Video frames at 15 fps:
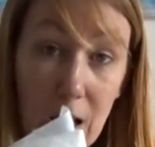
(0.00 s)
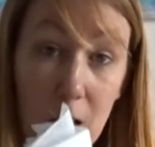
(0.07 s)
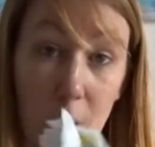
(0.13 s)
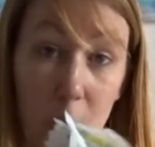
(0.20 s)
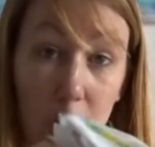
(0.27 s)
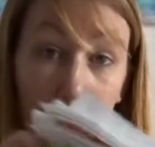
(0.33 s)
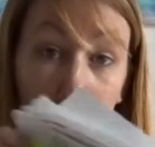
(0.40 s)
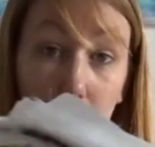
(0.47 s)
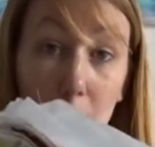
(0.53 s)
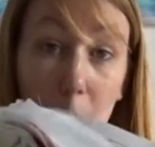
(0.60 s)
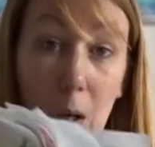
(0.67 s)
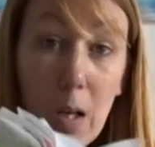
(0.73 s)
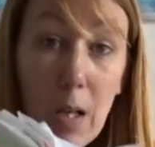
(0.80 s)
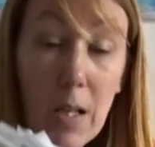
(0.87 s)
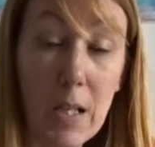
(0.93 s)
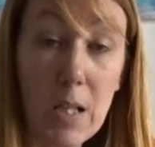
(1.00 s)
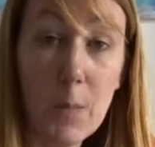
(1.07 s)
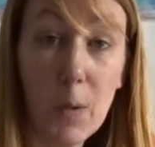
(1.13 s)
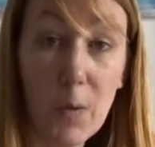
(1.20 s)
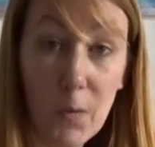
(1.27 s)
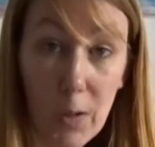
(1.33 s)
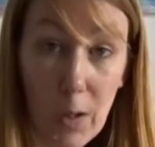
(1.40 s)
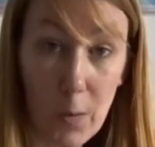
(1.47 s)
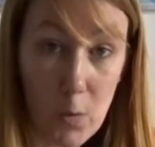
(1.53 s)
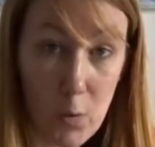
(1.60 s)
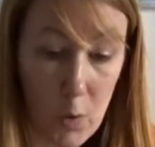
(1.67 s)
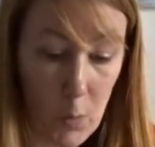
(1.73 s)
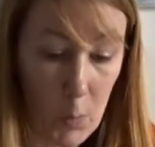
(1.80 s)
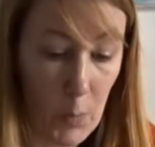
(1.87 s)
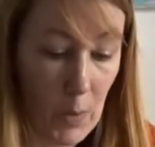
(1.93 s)
to go on my spoon flower
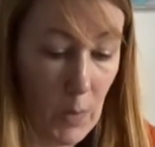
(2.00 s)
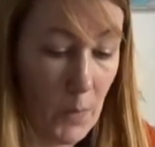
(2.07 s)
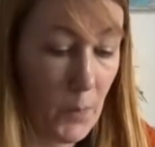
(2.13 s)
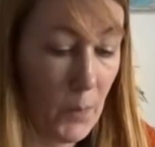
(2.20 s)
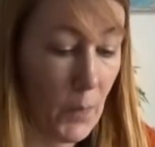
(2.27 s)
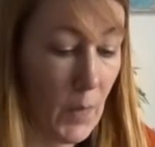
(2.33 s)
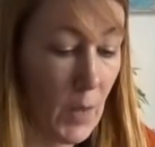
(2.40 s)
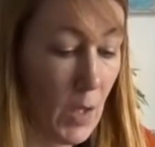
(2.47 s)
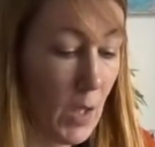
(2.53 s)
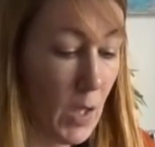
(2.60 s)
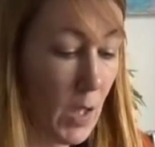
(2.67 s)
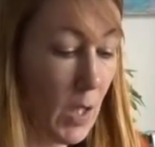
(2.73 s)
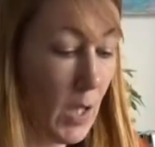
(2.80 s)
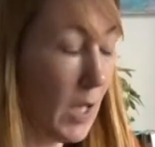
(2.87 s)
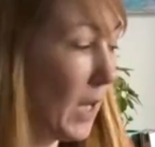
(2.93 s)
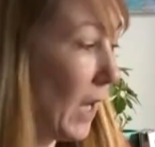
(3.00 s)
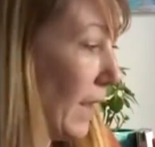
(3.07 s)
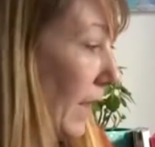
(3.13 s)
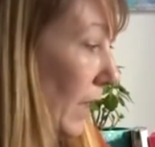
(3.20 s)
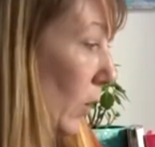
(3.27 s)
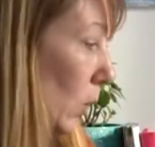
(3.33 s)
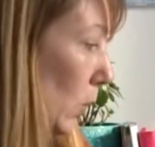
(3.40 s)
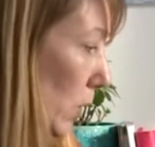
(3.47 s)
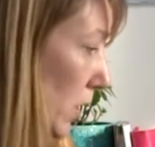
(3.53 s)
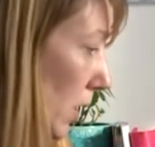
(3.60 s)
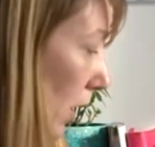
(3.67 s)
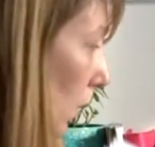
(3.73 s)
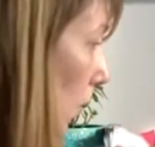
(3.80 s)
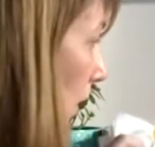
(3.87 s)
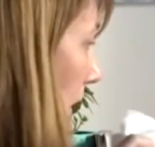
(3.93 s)
shop. And then
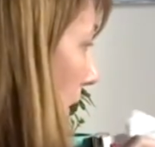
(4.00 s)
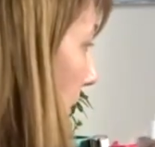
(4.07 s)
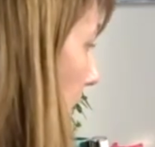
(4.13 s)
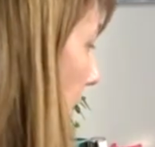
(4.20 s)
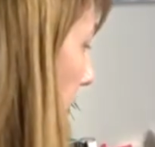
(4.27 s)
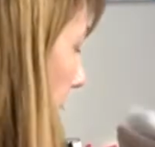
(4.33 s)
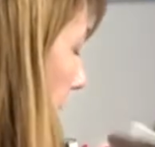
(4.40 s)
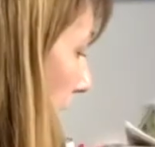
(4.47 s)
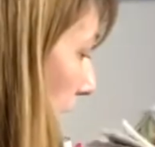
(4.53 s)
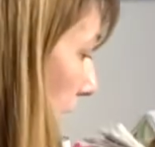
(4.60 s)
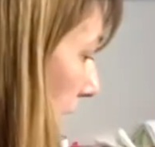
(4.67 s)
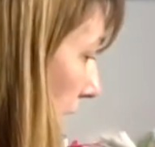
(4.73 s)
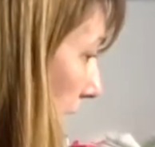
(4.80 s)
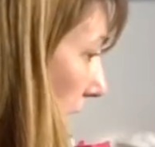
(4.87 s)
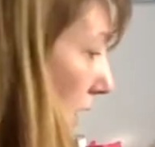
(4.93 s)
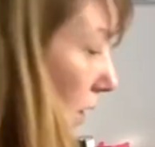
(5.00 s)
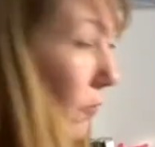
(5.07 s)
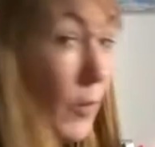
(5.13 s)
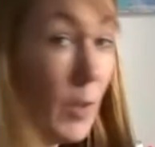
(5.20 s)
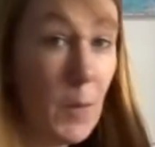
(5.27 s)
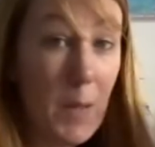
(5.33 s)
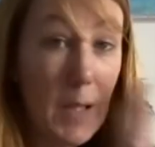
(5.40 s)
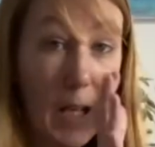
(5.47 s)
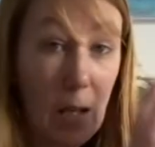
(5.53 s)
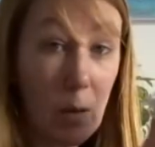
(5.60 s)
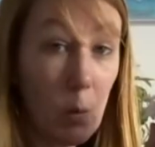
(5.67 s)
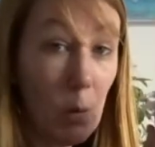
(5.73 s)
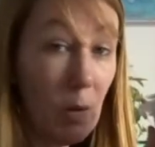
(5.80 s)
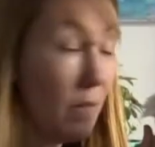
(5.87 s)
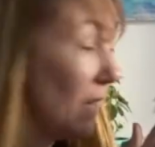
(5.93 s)
also what I've done is I've wrote down all of